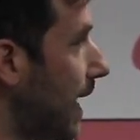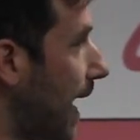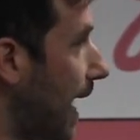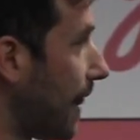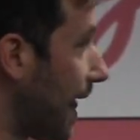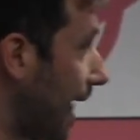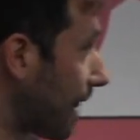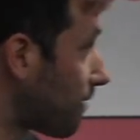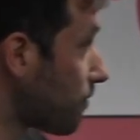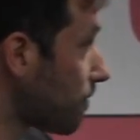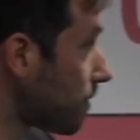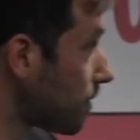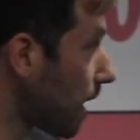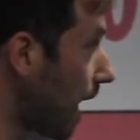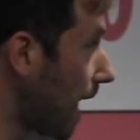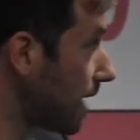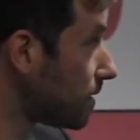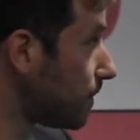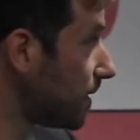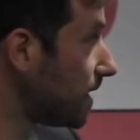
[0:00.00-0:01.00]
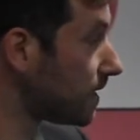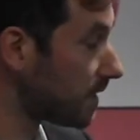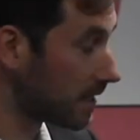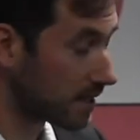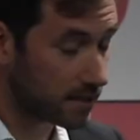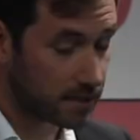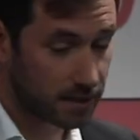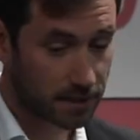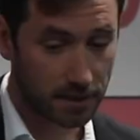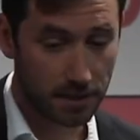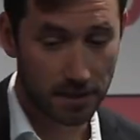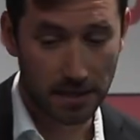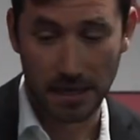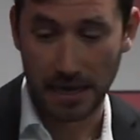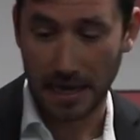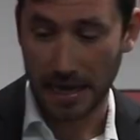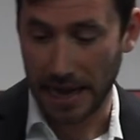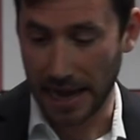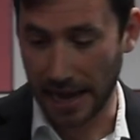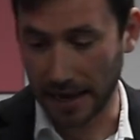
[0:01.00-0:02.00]
And that has been tested
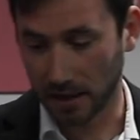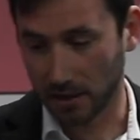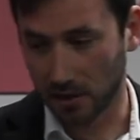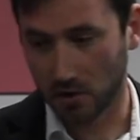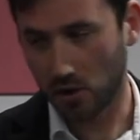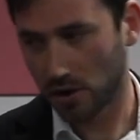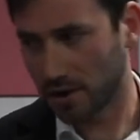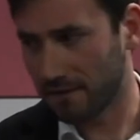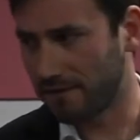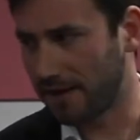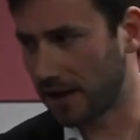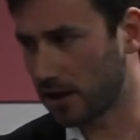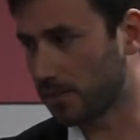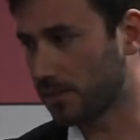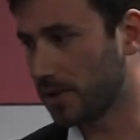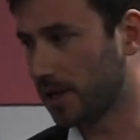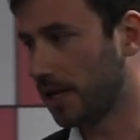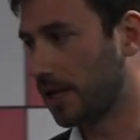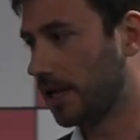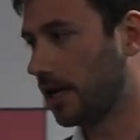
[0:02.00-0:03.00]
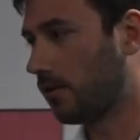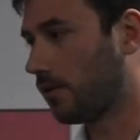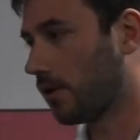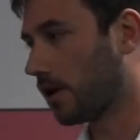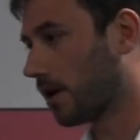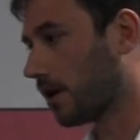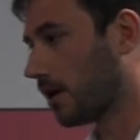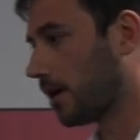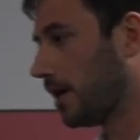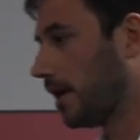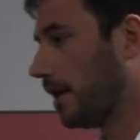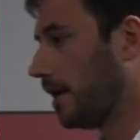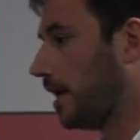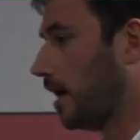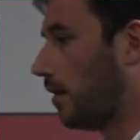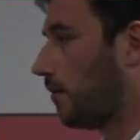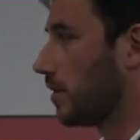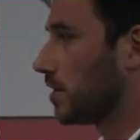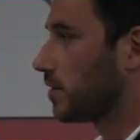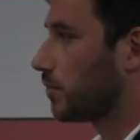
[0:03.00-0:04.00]
and co-developed in
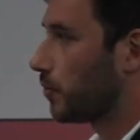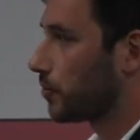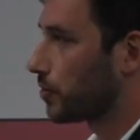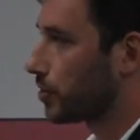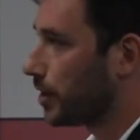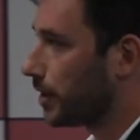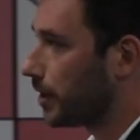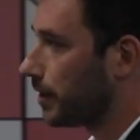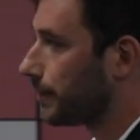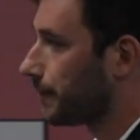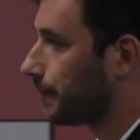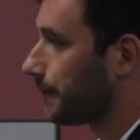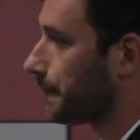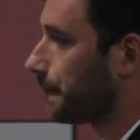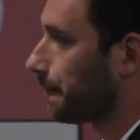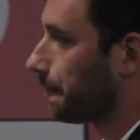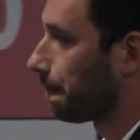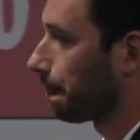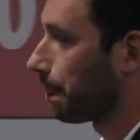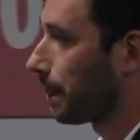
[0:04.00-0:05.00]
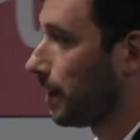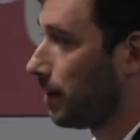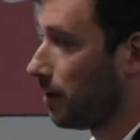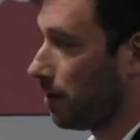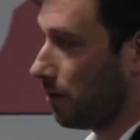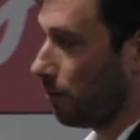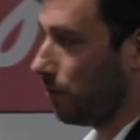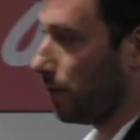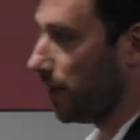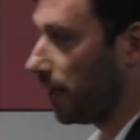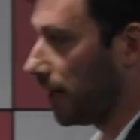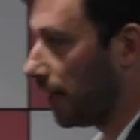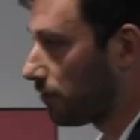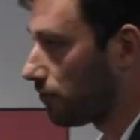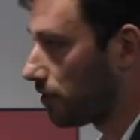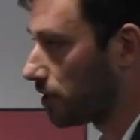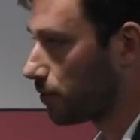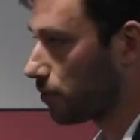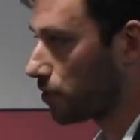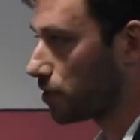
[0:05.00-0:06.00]
our sports city with the
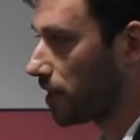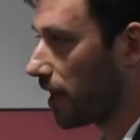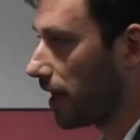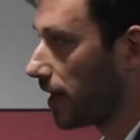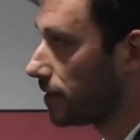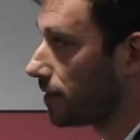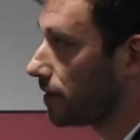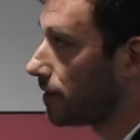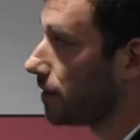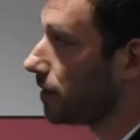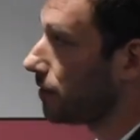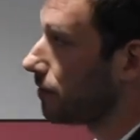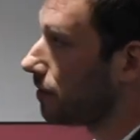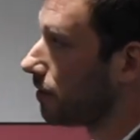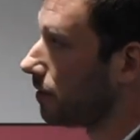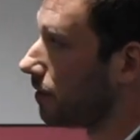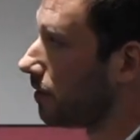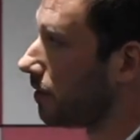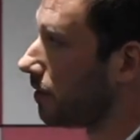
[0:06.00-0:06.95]
Gatorade Sports Science Institute.